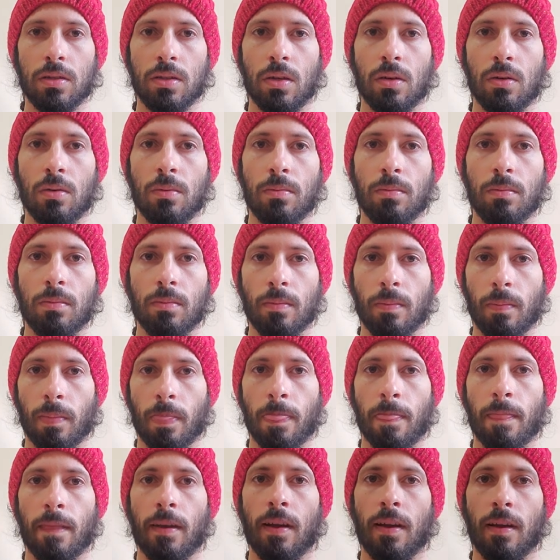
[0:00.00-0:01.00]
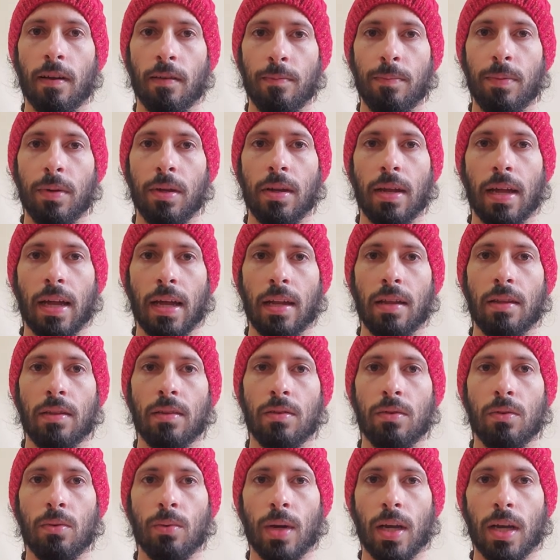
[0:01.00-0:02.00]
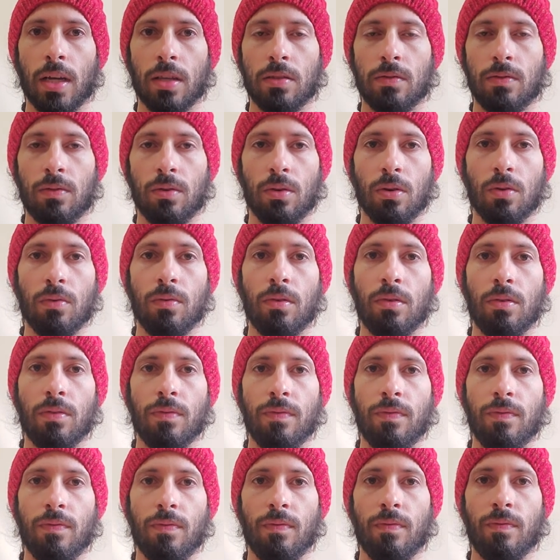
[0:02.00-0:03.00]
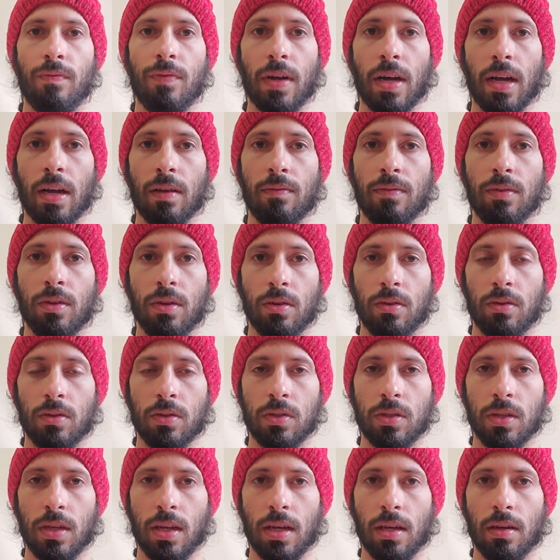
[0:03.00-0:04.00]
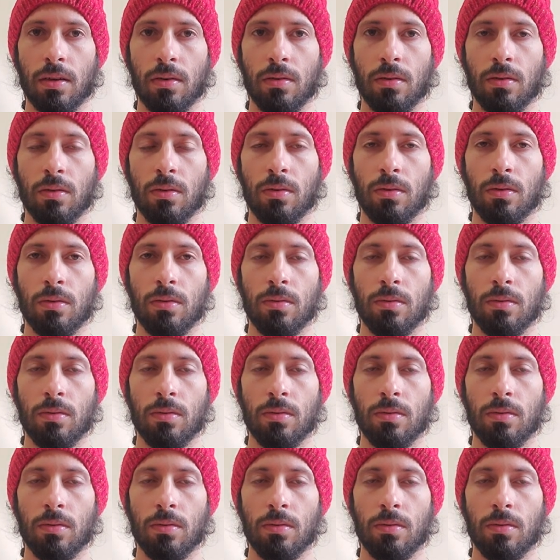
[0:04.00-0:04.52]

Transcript: So I've been out of the US for over 5 years now.